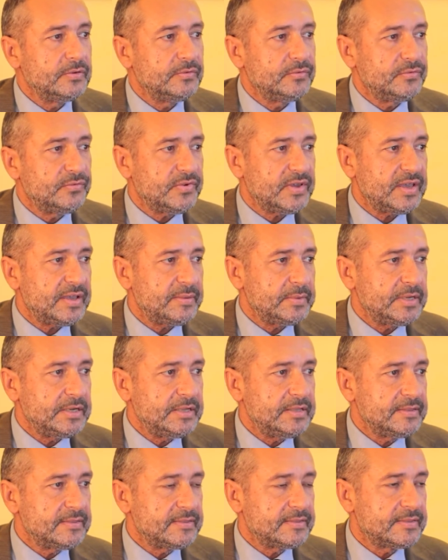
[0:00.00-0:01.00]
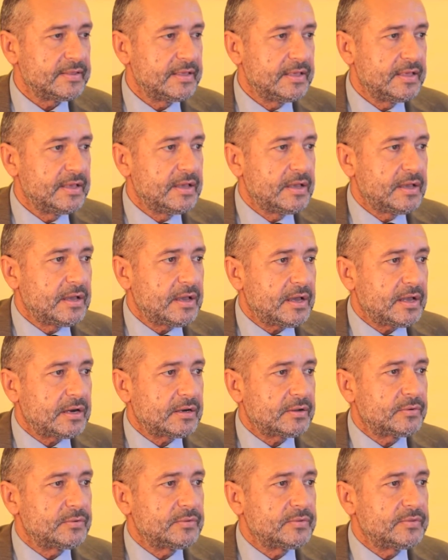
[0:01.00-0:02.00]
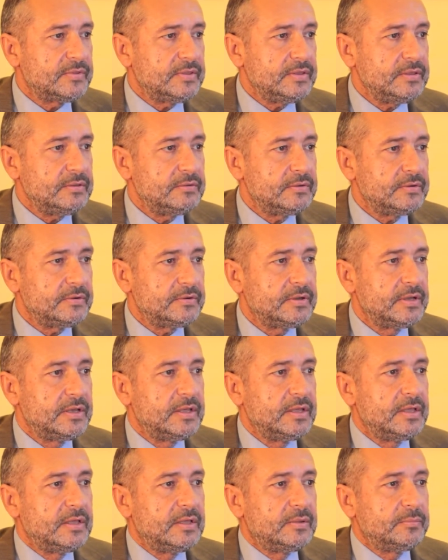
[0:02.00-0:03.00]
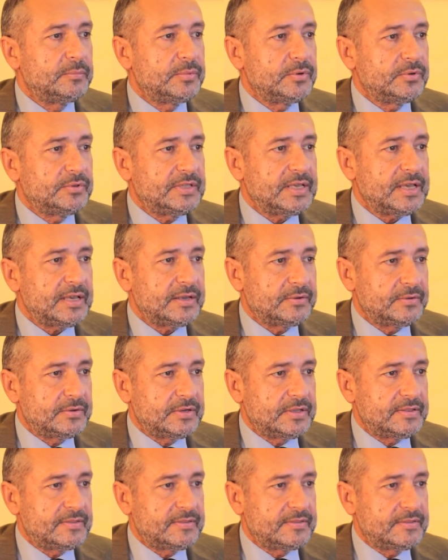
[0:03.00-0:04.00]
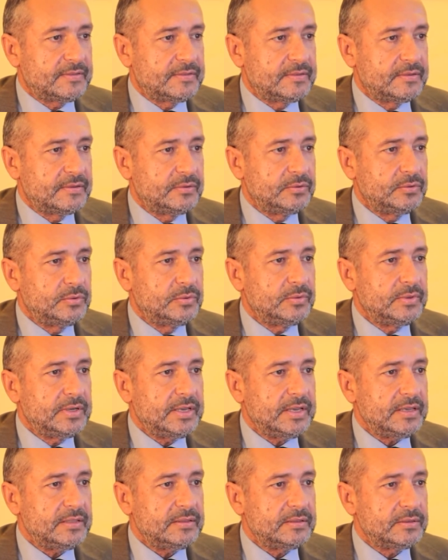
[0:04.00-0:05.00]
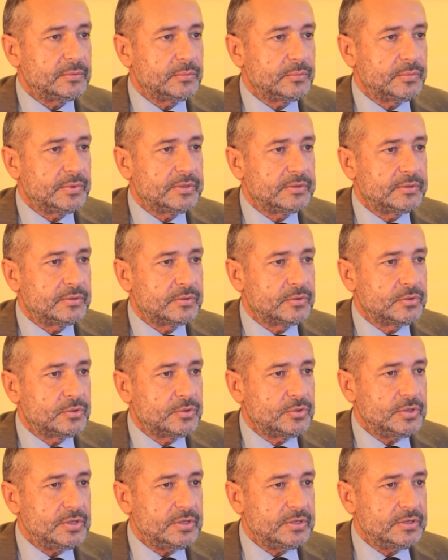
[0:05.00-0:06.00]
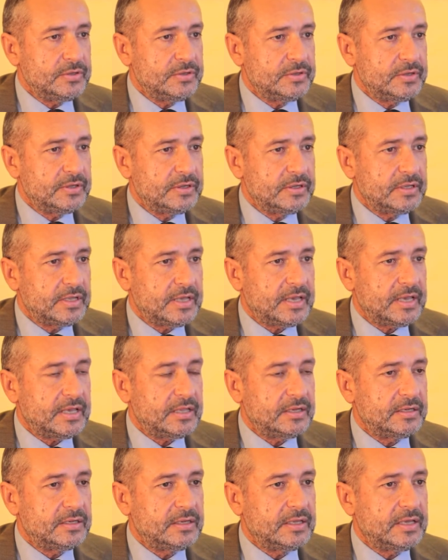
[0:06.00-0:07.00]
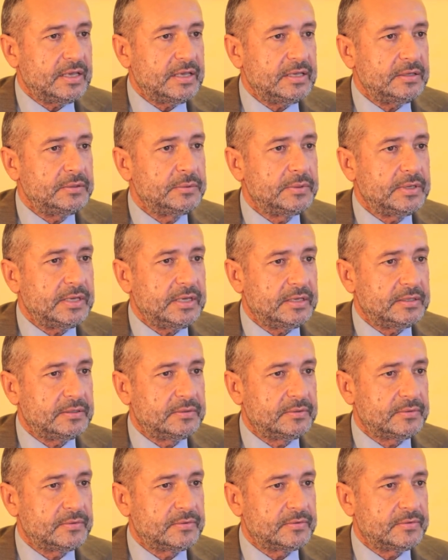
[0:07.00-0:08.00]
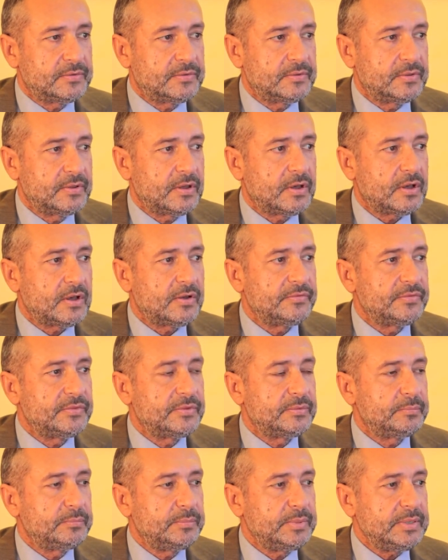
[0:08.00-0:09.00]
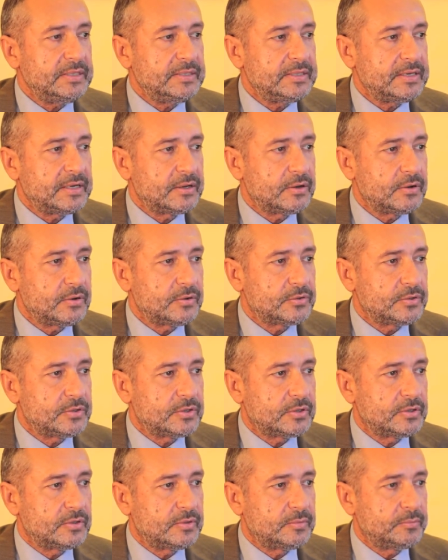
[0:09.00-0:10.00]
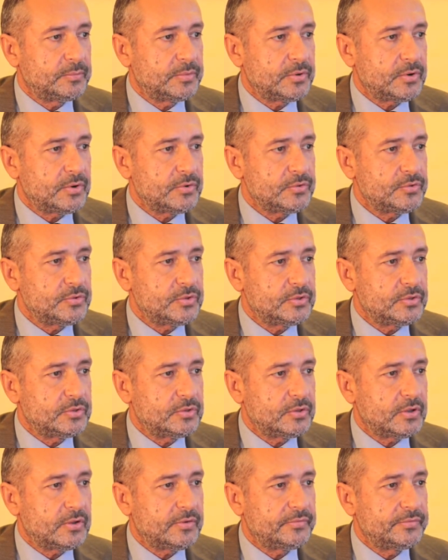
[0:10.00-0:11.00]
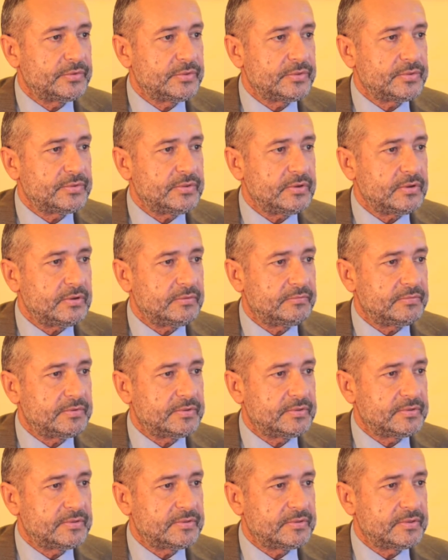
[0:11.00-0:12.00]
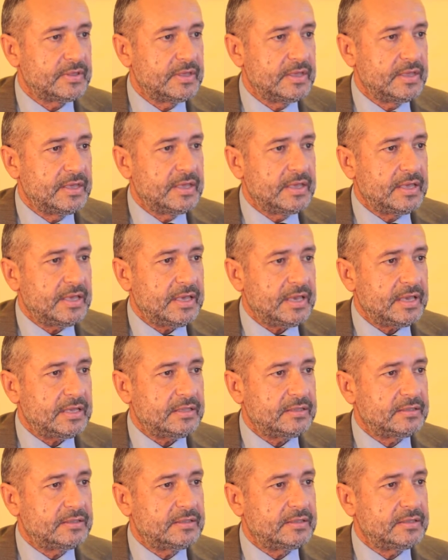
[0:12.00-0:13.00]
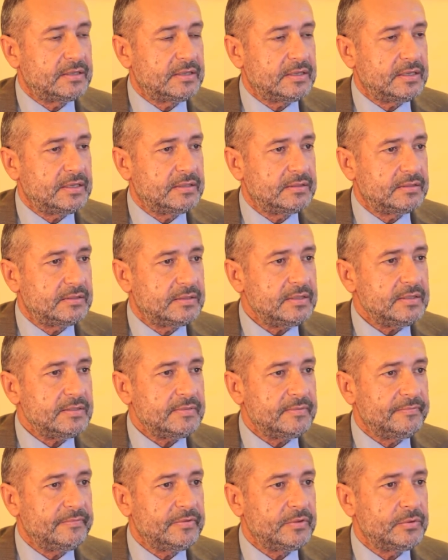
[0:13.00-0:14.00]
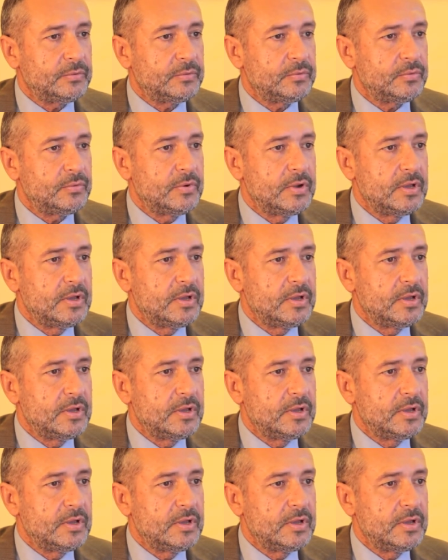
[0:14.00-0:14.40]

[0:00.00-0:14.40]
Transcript: Families are considered protagonists, together with children and educators, of the pedagogical project of the service, and in this view,